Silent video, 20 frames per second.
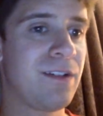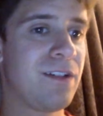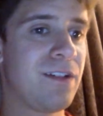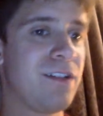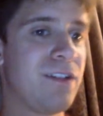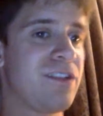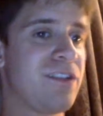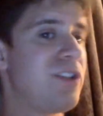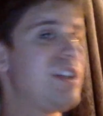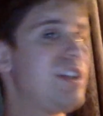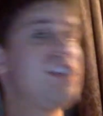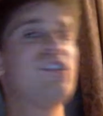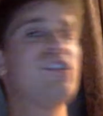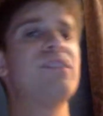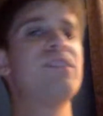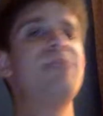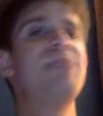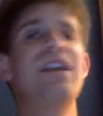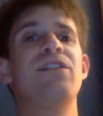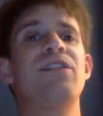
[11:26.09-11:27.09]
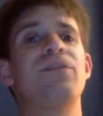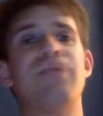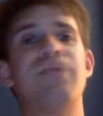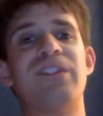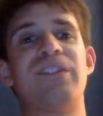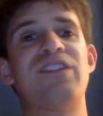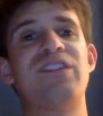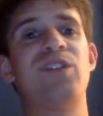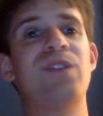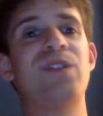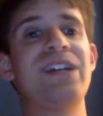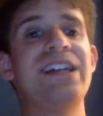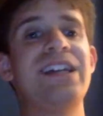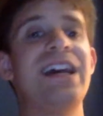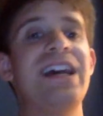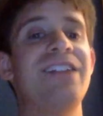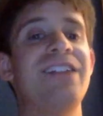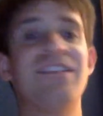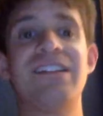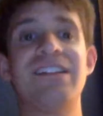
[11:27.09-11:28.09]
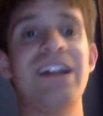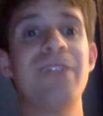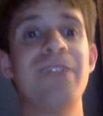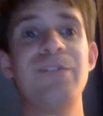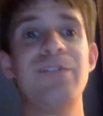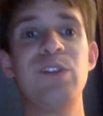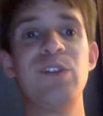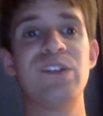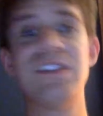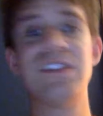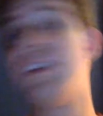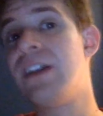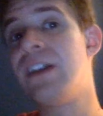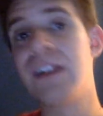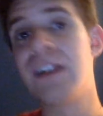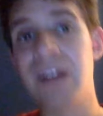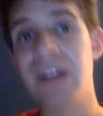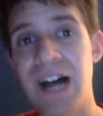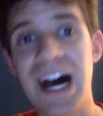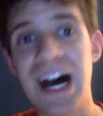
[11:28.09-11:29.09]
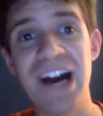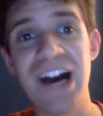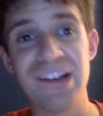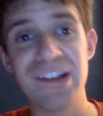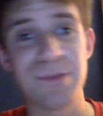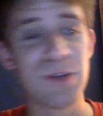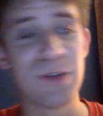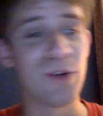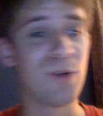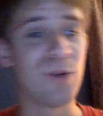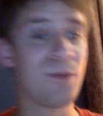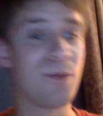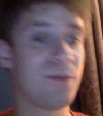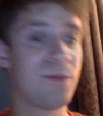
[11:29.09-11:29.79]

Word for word: So they use a medical facility again instead of using hospital.